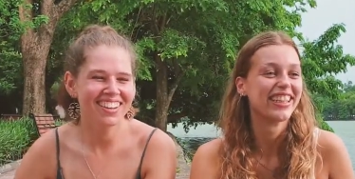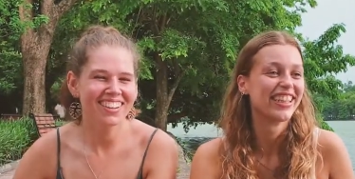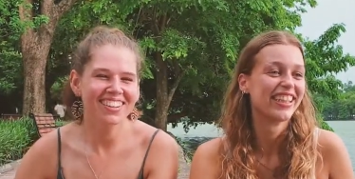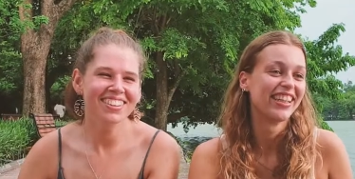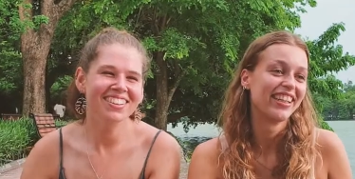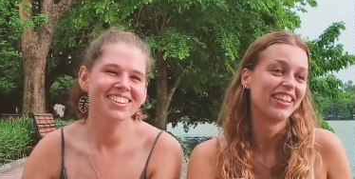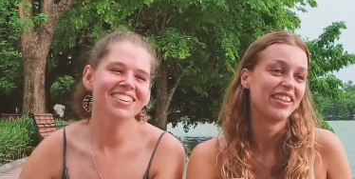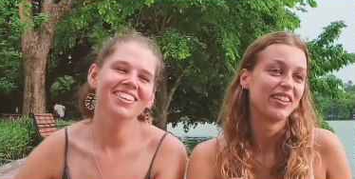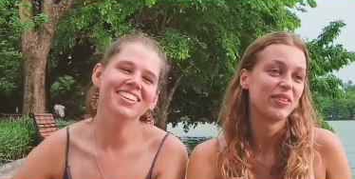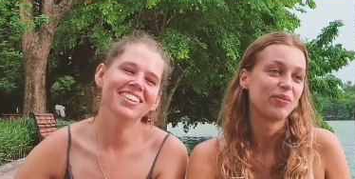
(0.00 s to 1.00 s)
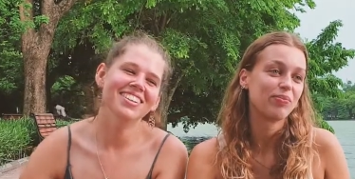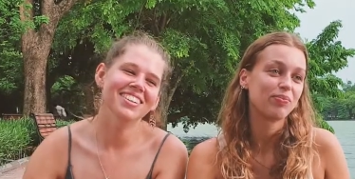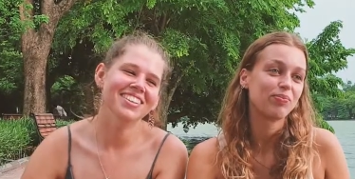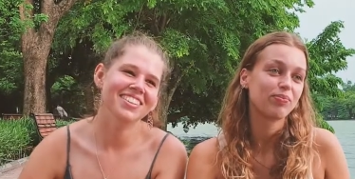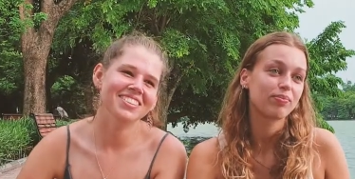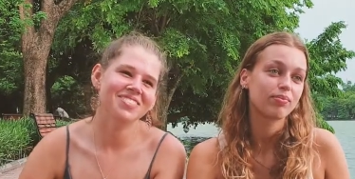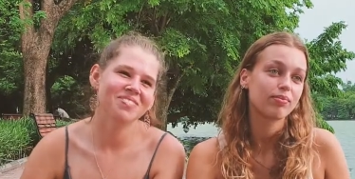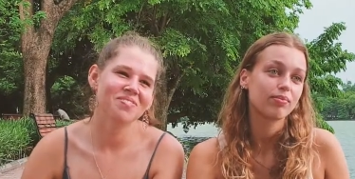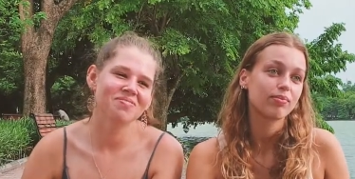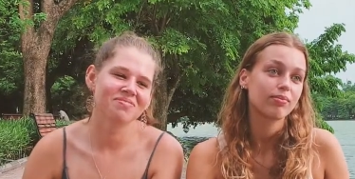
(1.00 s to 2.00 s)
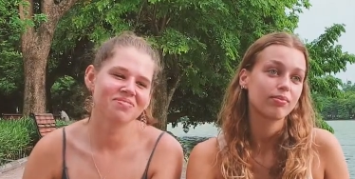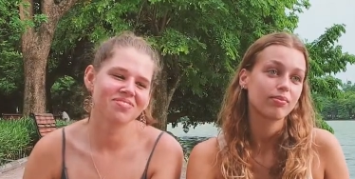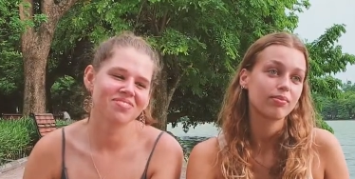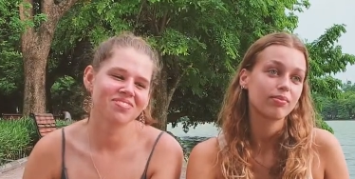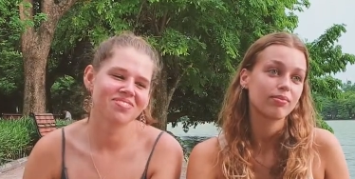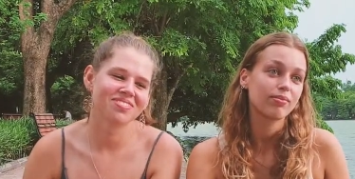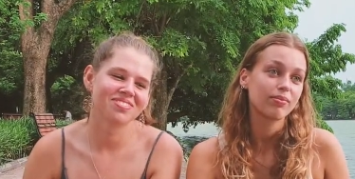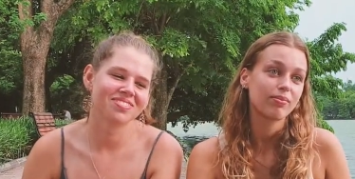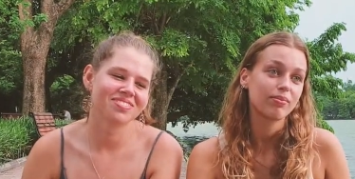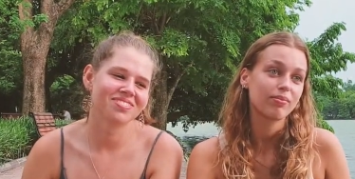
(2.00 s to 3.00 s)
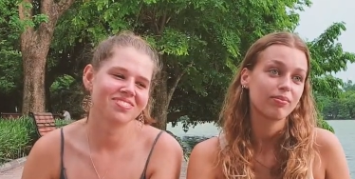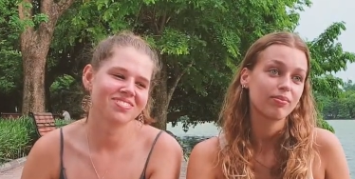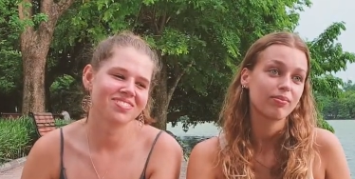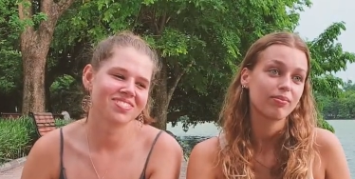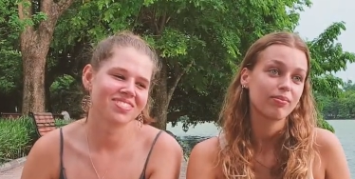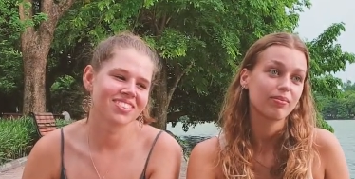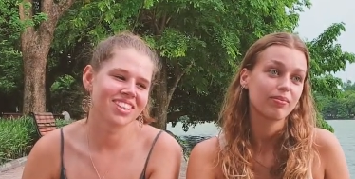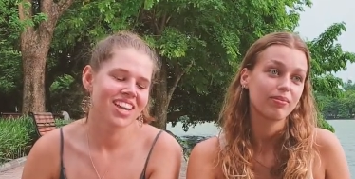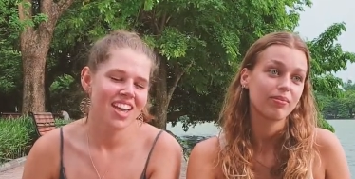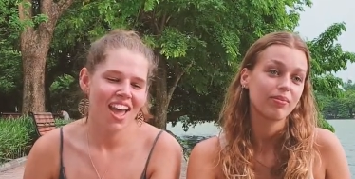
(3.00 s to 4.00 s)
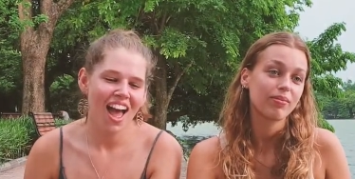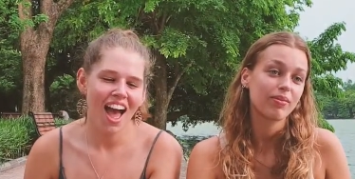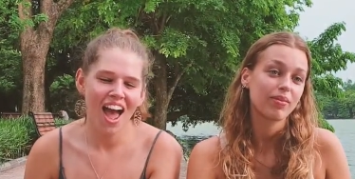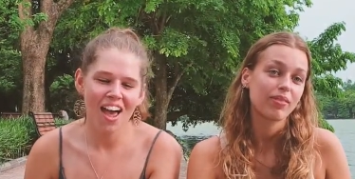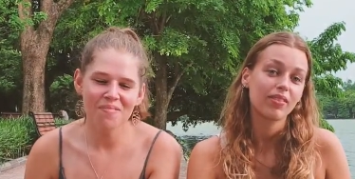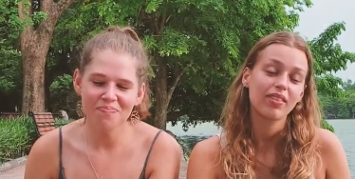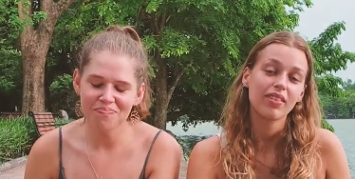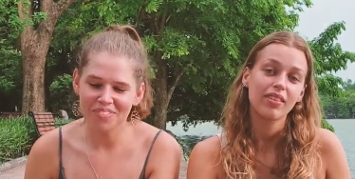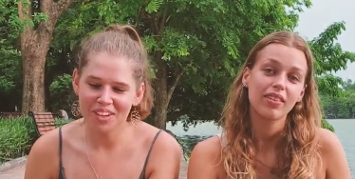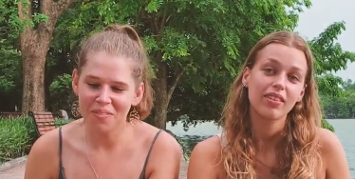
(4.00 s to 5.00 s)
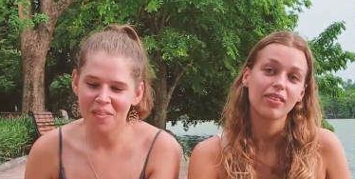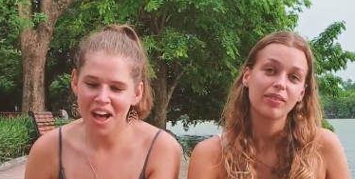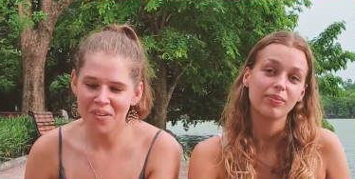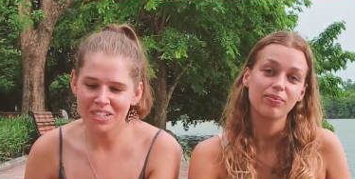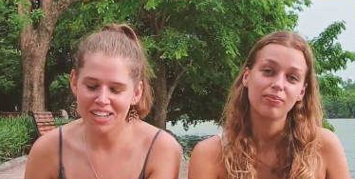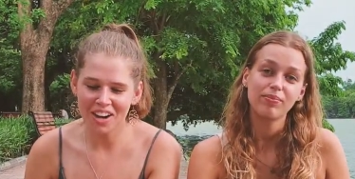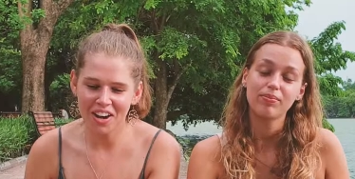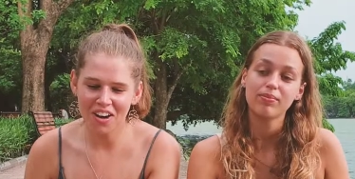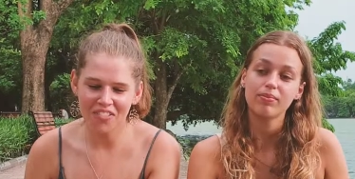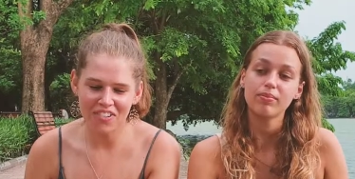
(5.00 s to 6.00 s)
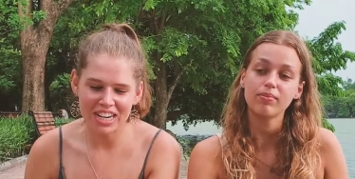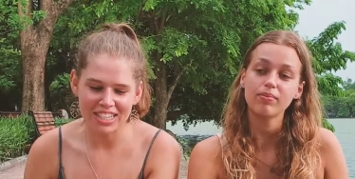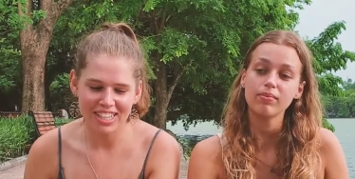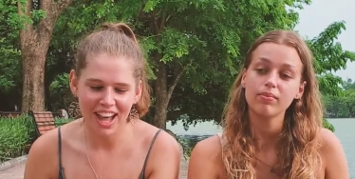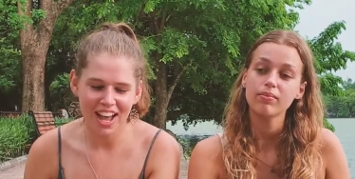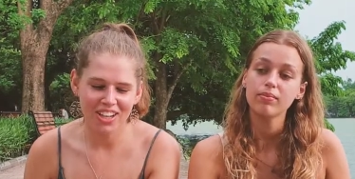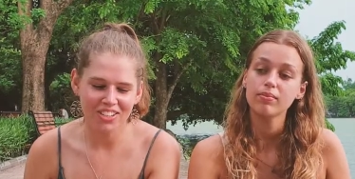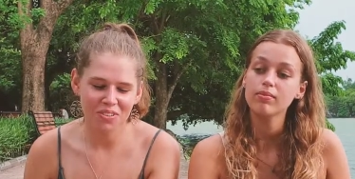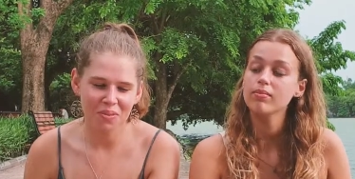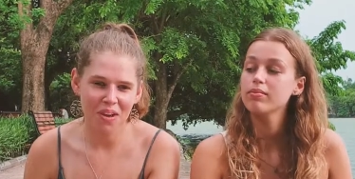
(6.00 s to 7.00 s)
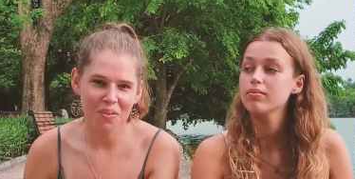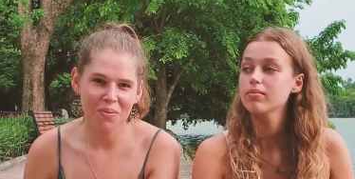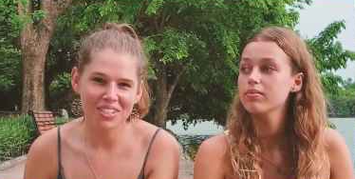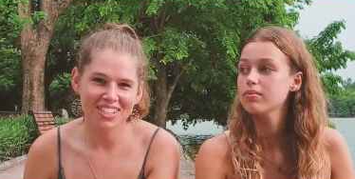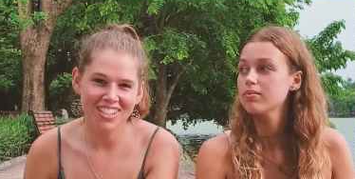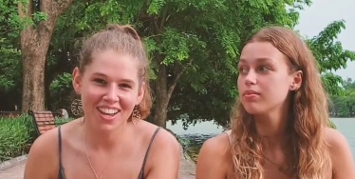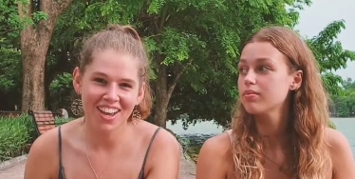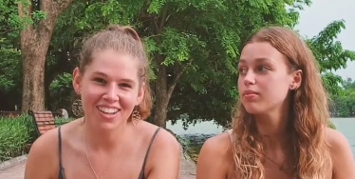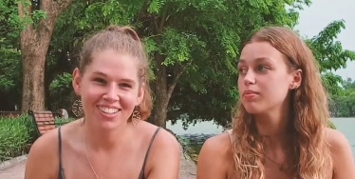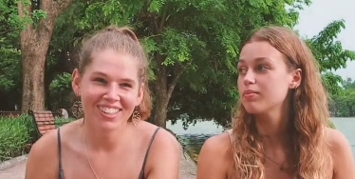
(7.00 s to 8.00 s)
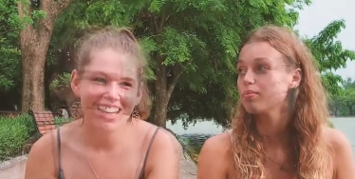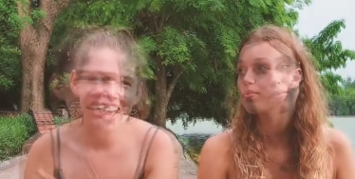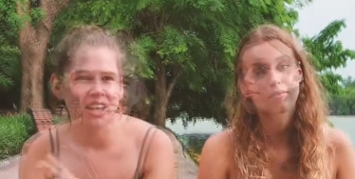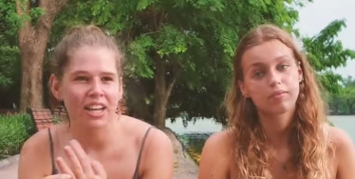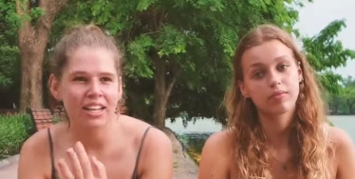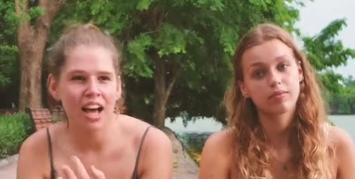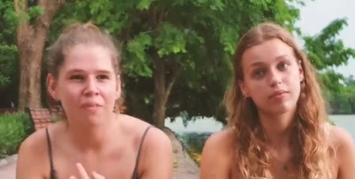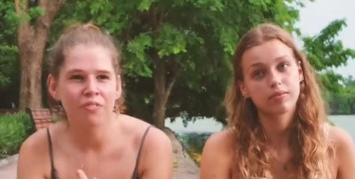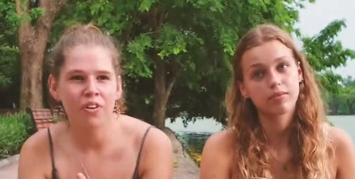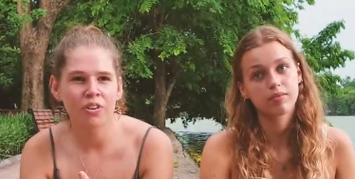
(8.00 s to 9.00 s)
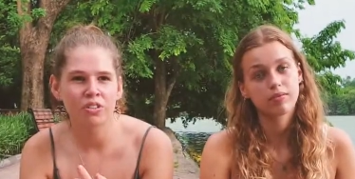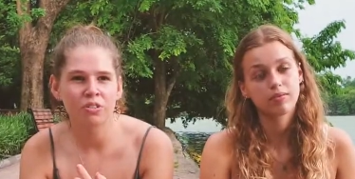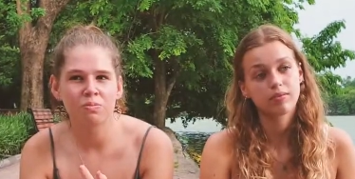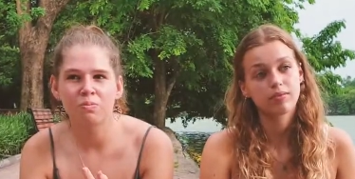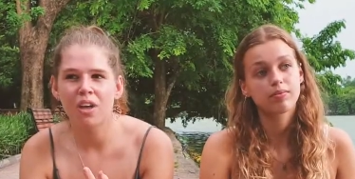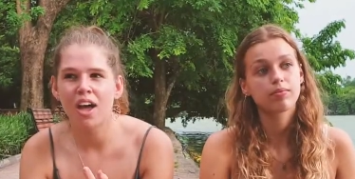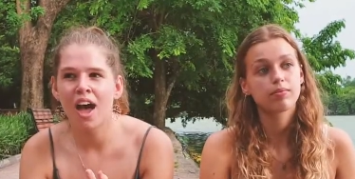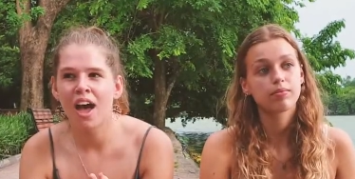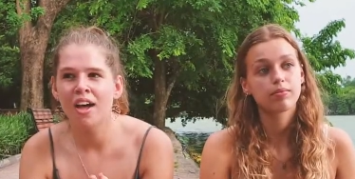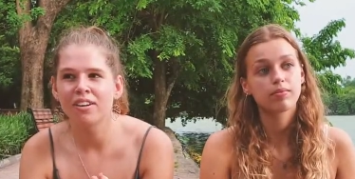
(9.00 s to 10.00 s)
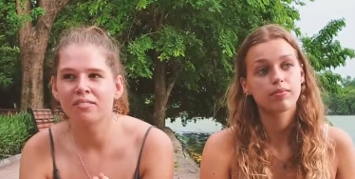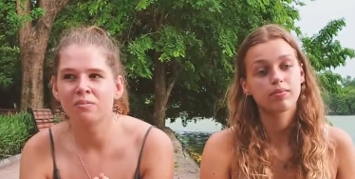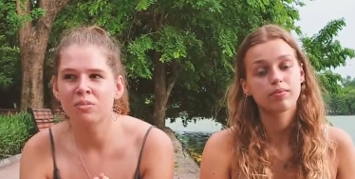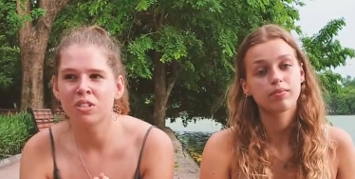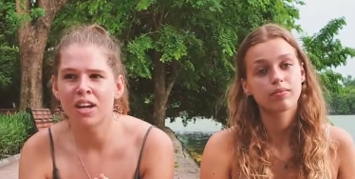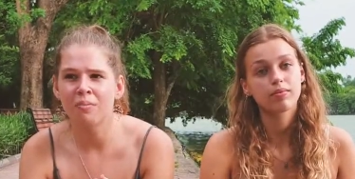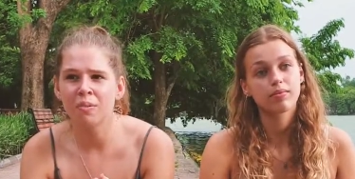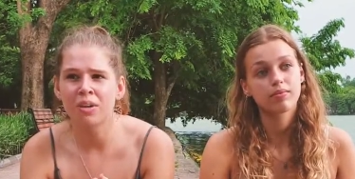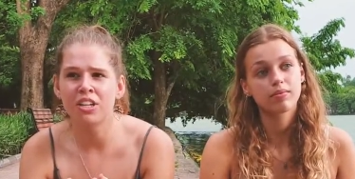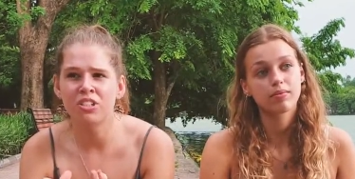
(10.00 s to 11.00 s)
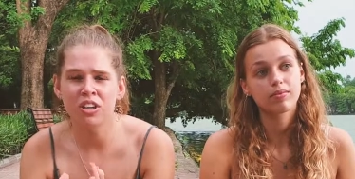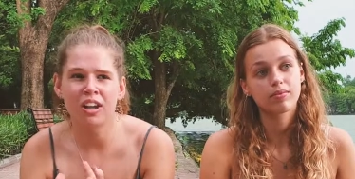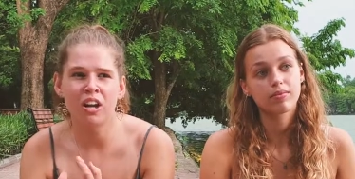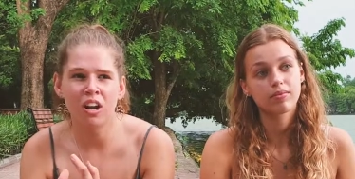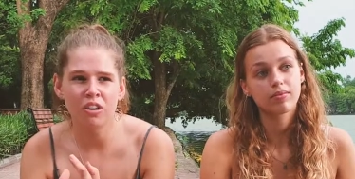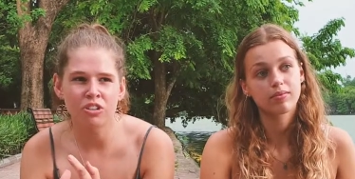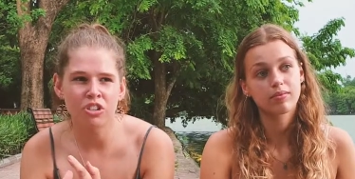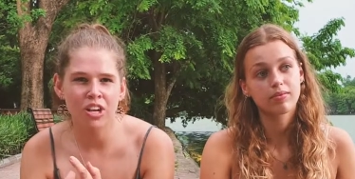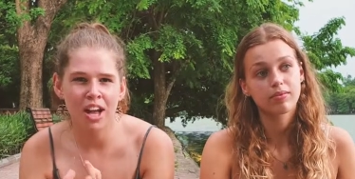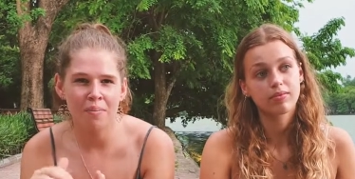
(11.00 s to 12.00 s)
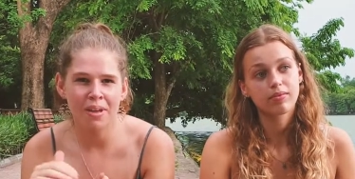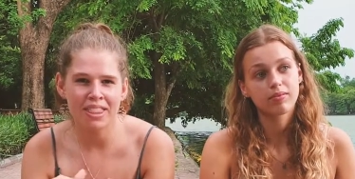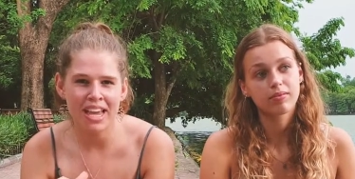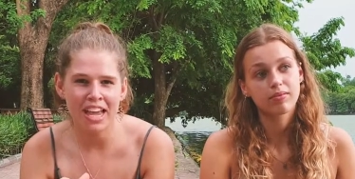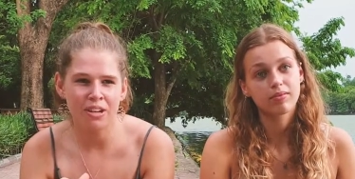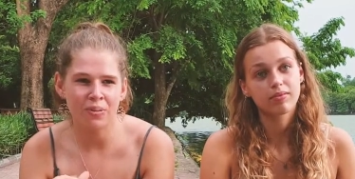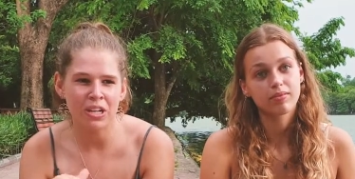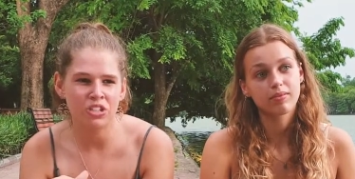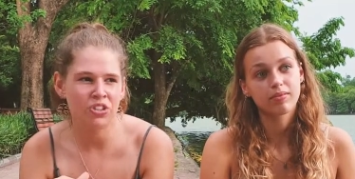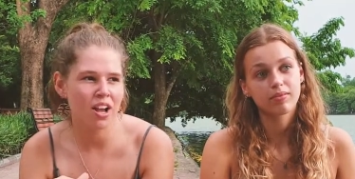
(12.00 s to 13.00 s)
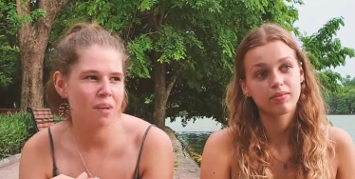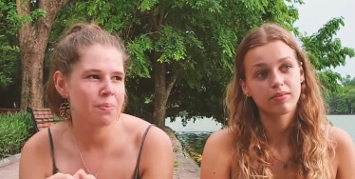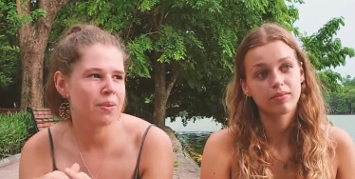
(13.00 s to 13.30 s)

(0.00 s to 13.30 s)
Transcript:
Speaker 1: so, why did you choose the Gapforce program, Southeast Asia? Um, well, we did a lot of research on where we wanted to go. Thing like Gap Force uh, was like we wanted to do like a long trip, and the eight-week trip